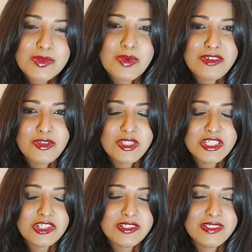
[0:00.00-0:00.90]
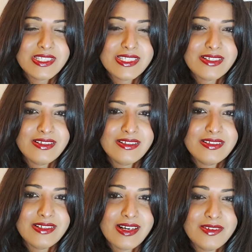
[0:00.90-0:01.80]
wonderful dishes
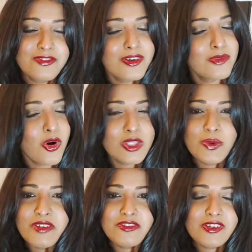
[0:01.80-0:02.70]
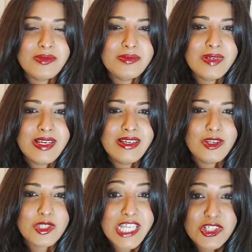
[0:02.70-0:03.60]
from all the way from
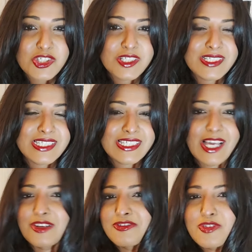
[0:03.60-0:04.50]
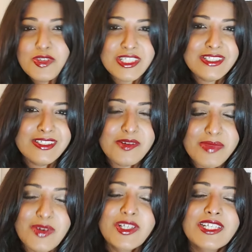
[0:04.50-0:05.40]
Los Angeles, California,
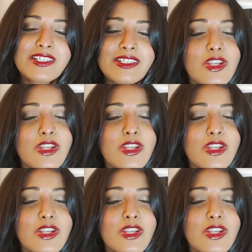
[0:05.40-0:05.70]
America. A